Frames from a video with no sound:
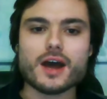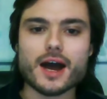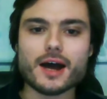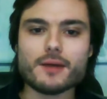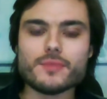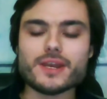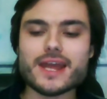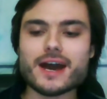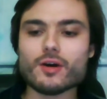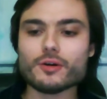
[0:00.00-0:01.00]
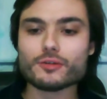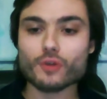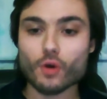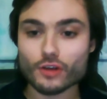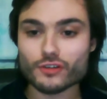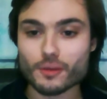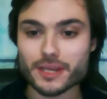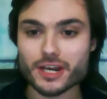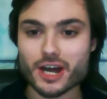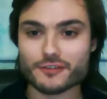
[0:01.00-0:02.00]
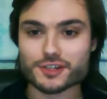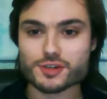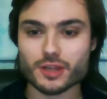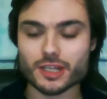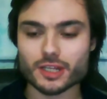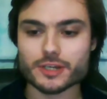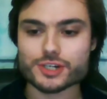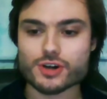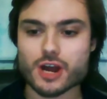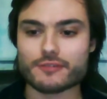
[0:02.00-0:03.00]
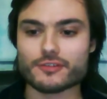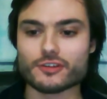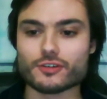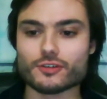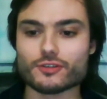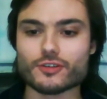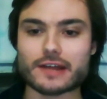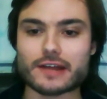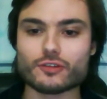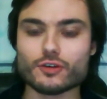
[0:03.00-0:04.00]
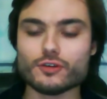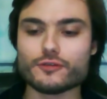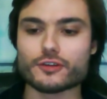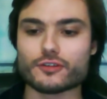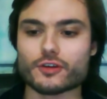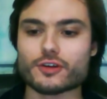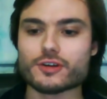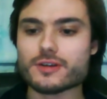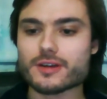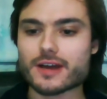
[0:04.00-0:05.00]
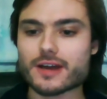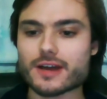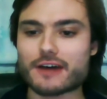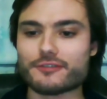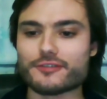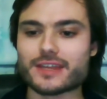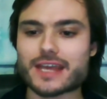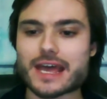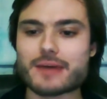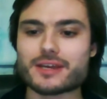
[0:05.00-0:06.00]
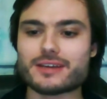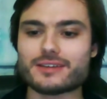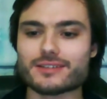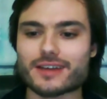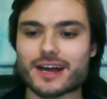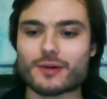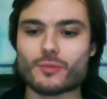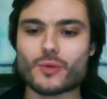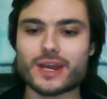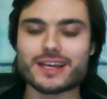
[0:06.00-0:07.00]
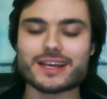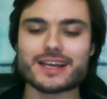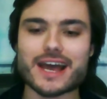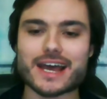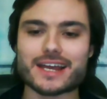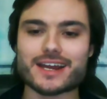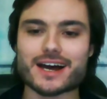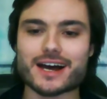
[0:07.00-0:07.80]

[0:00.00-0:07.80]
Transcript: Um, now it was also a big night for Julia Louis Dreyfus, who's uh, two for two uh, mm. for the Emmys, uh, winning again.